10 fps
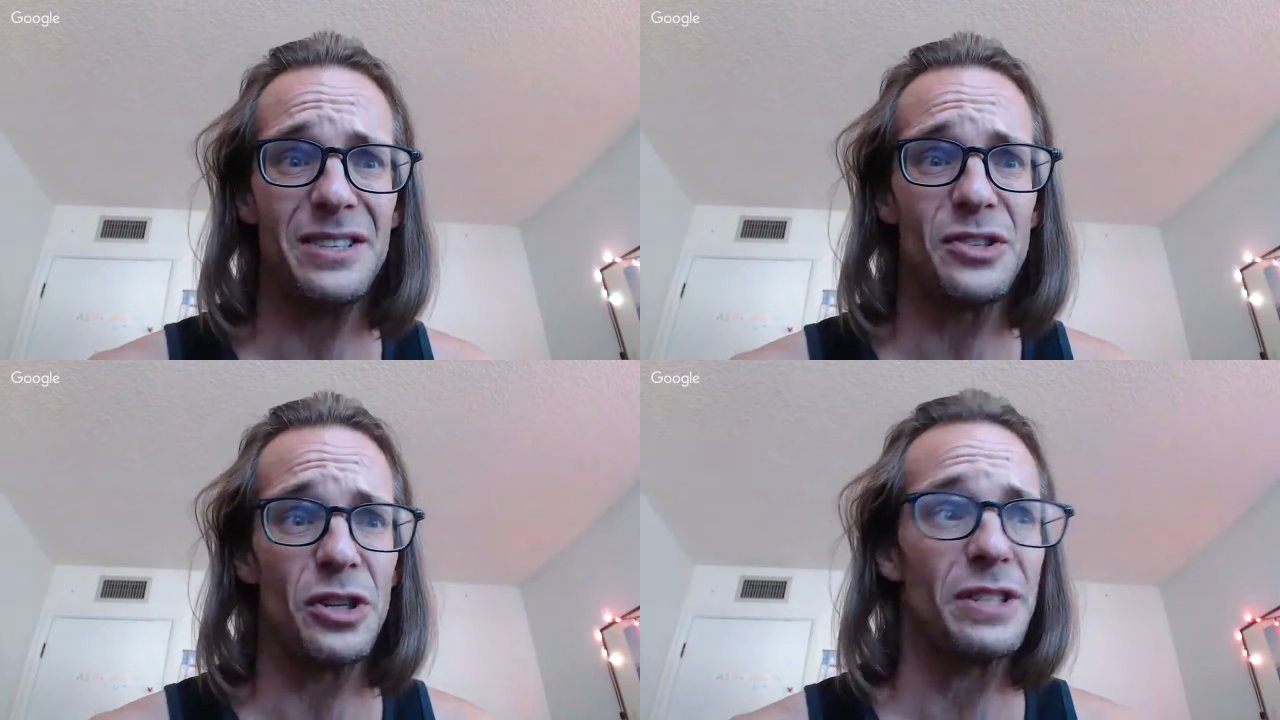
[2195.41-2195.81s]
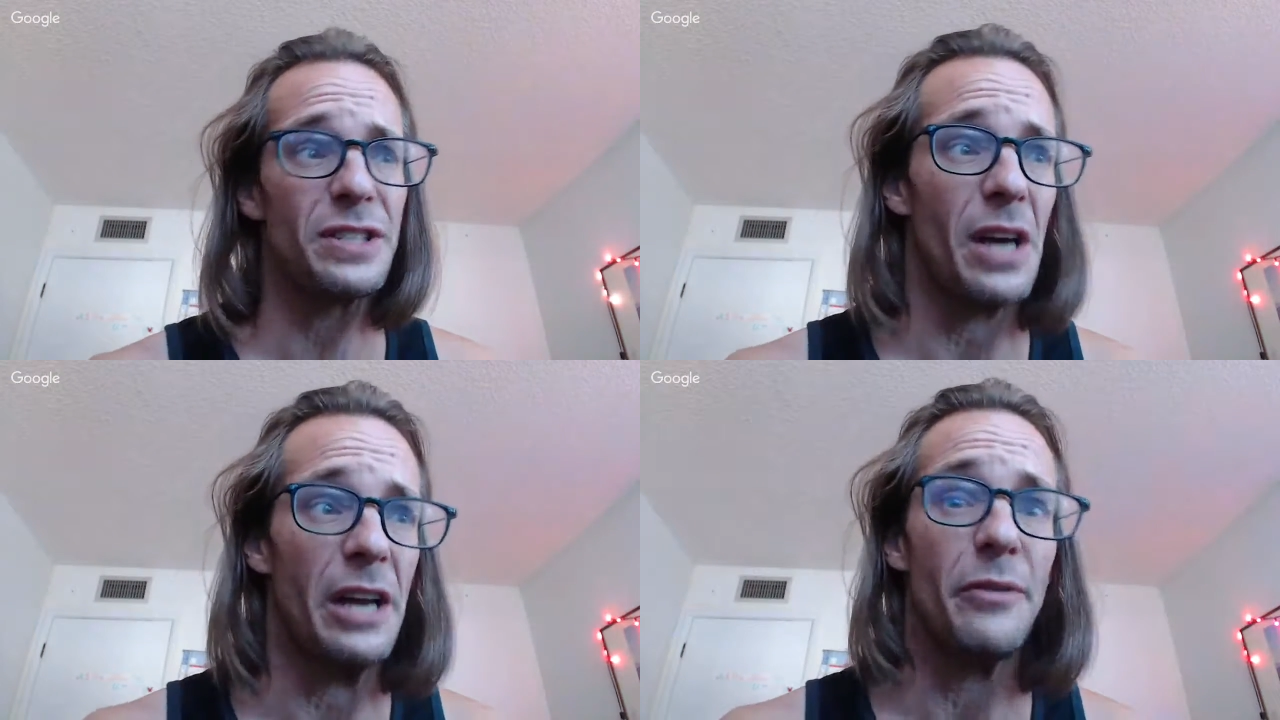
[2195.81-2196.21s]
He's
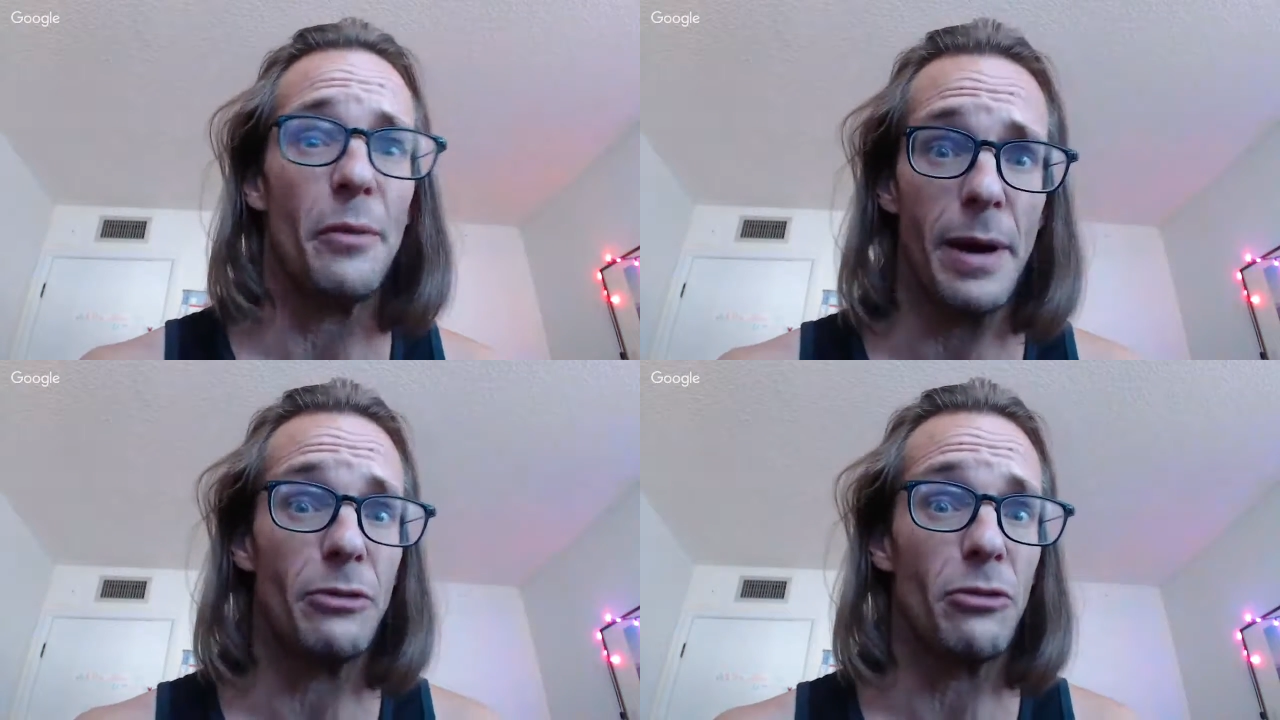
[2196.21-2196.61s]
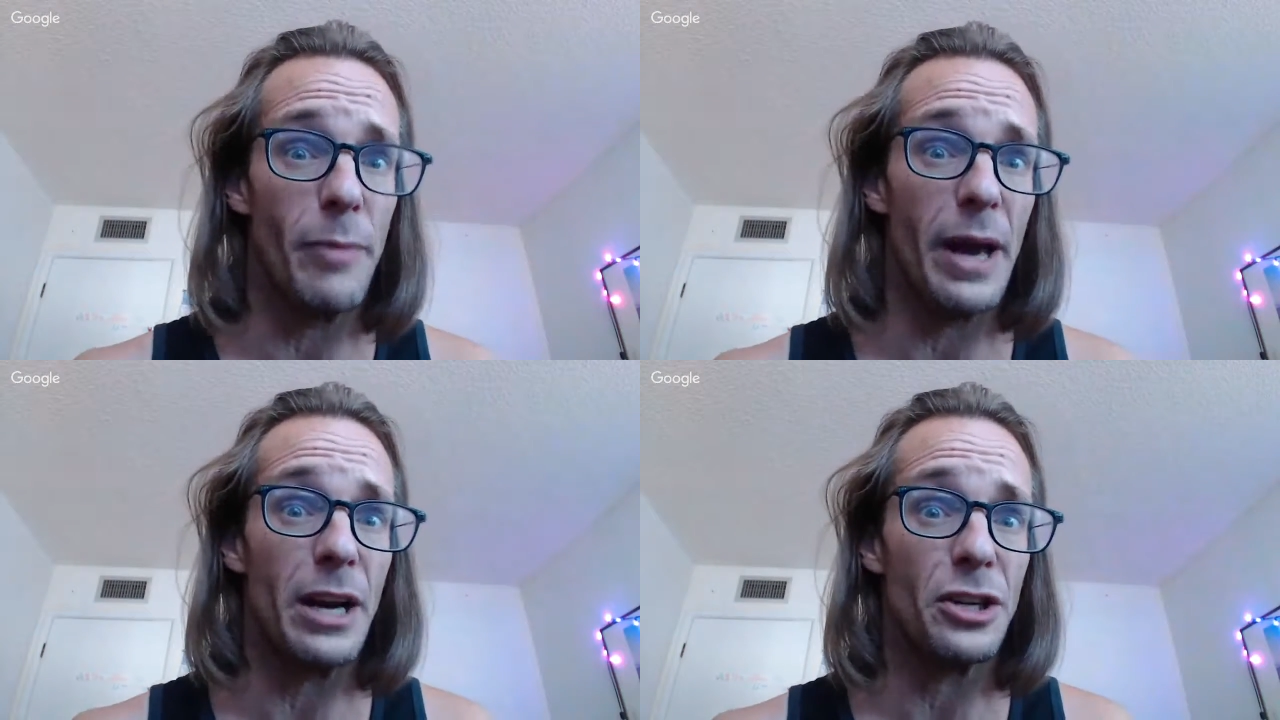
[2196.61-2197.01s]
just kind of a
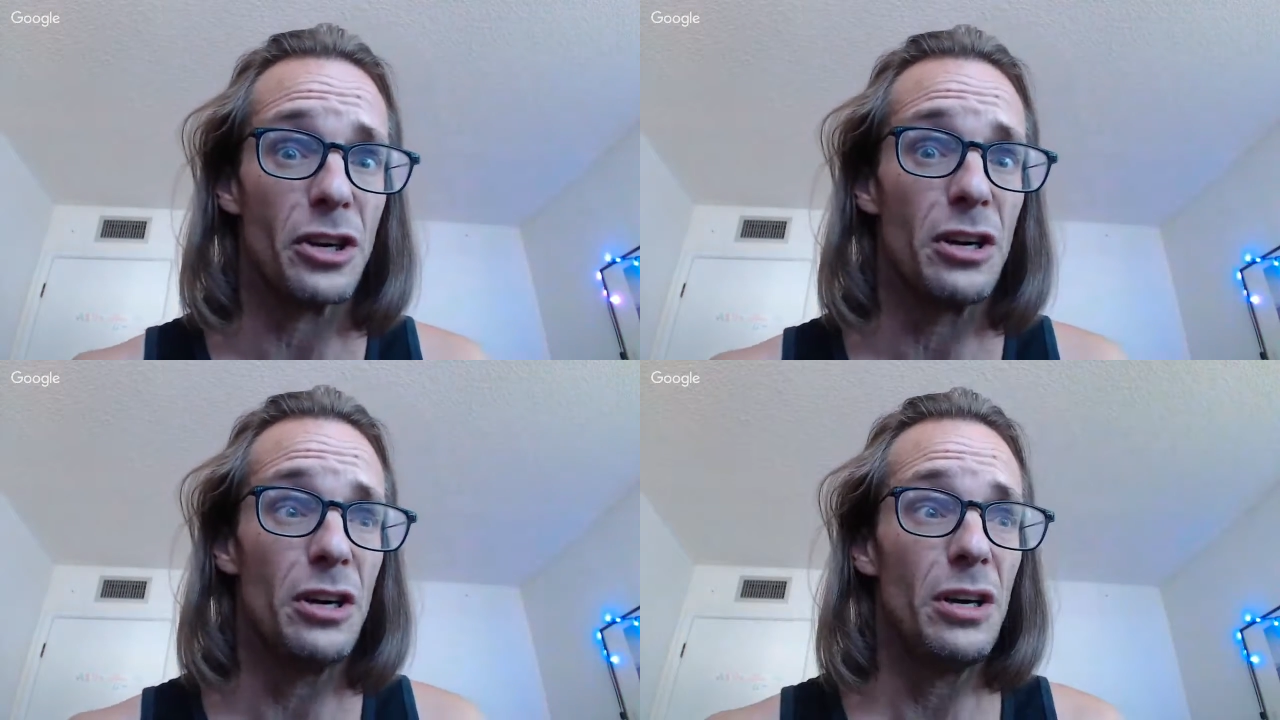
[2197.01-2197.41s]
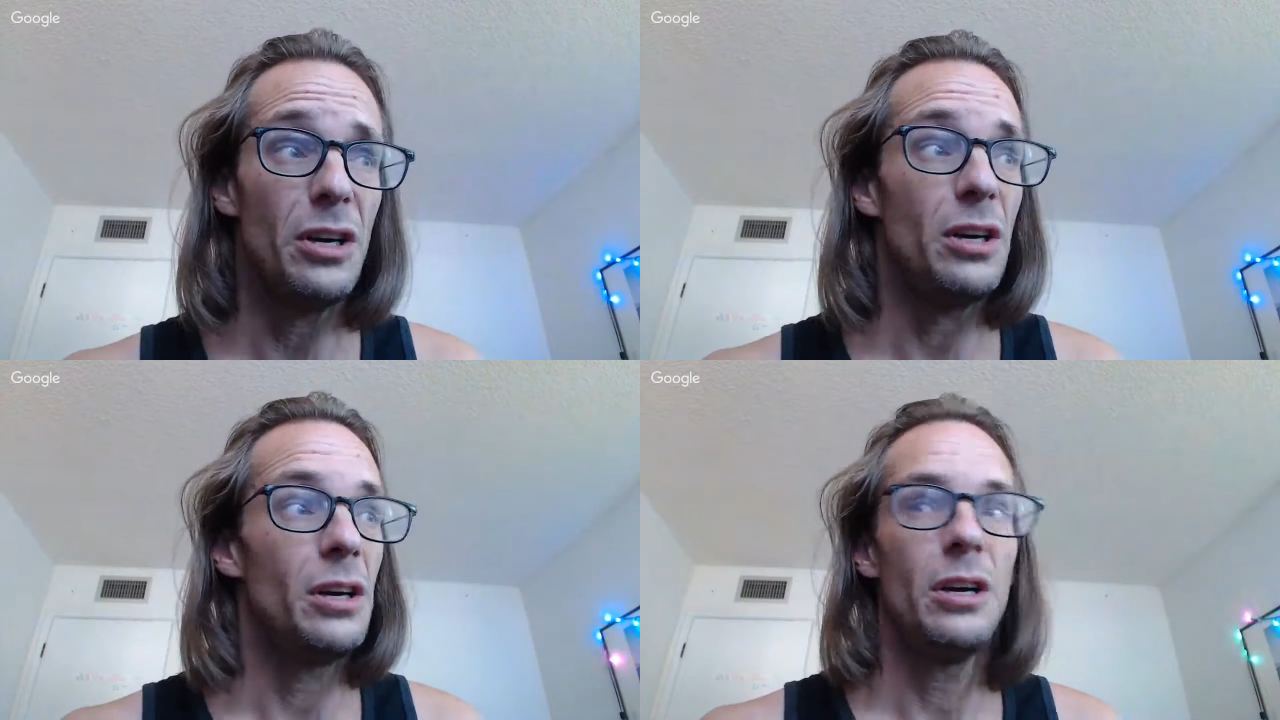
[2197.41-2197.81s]
micromanager.
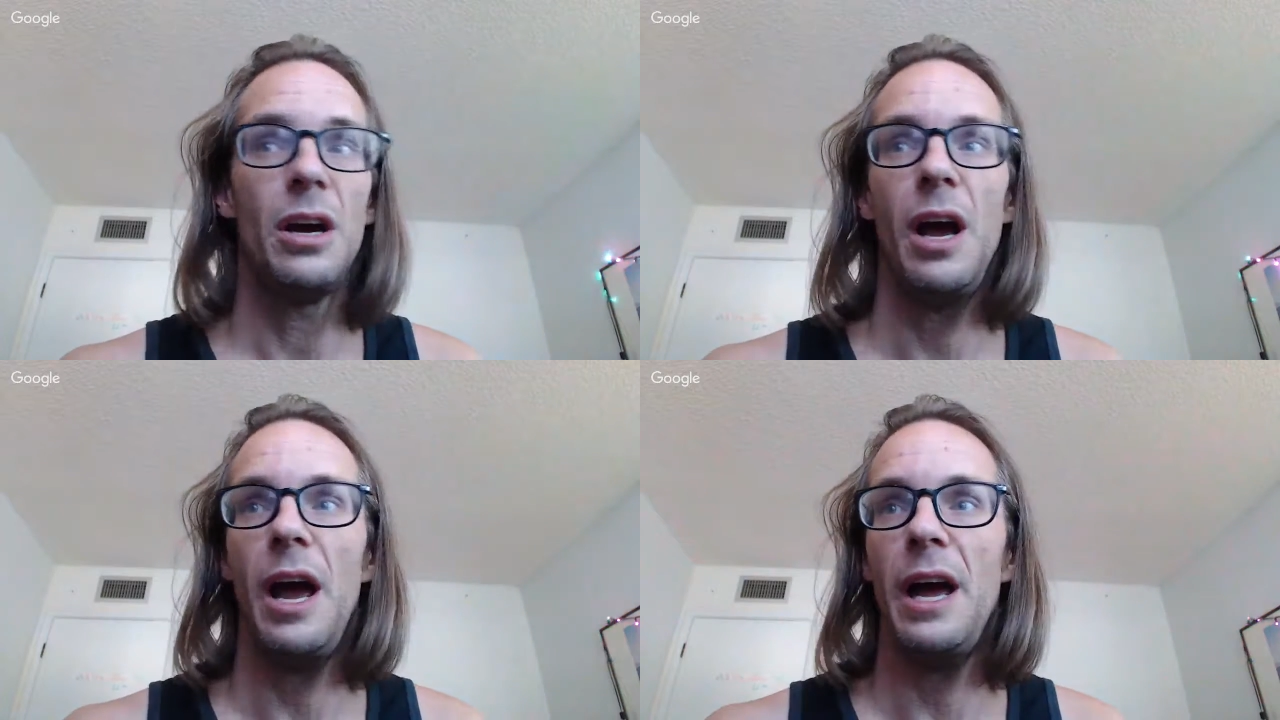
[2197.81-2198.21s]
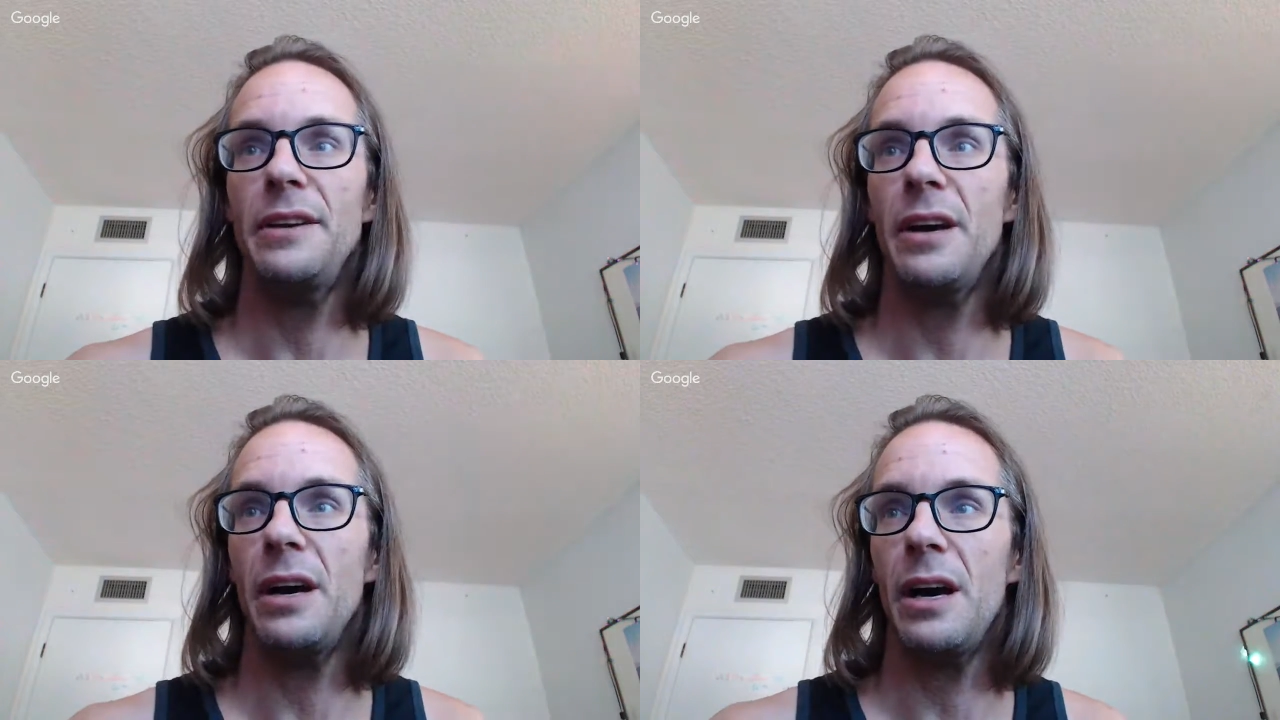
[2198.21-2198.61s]

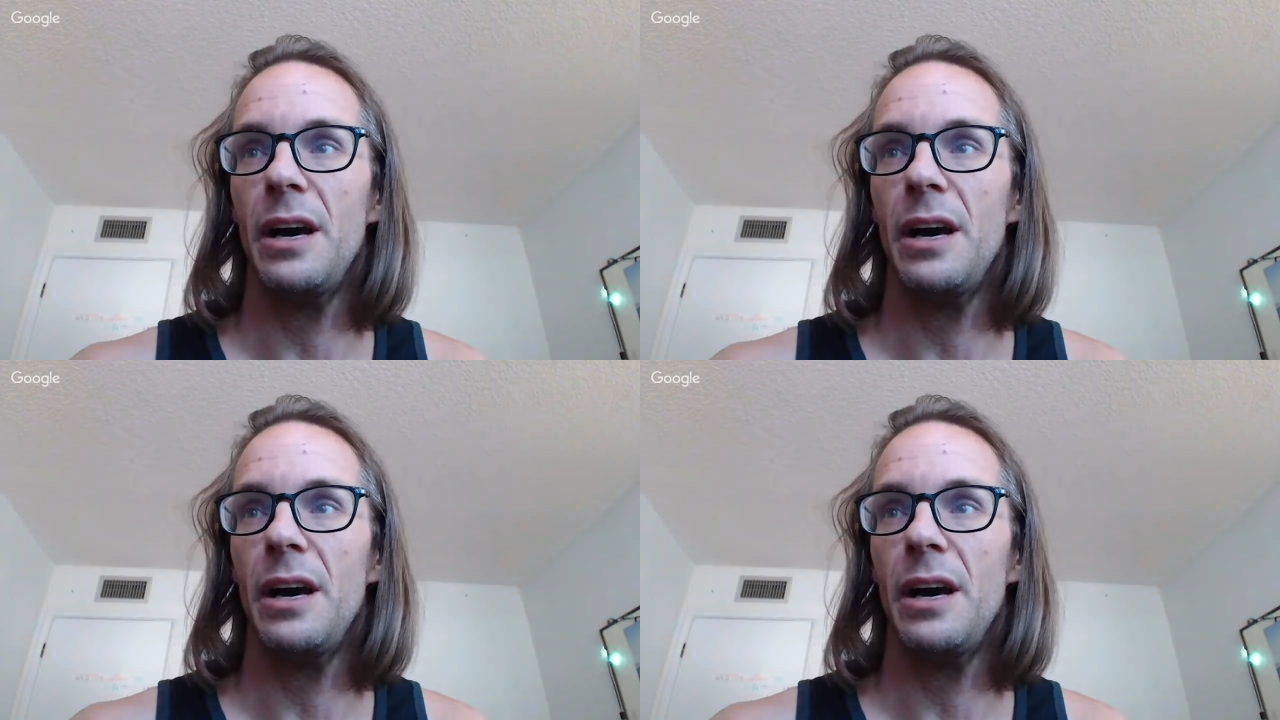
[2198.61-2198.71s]
And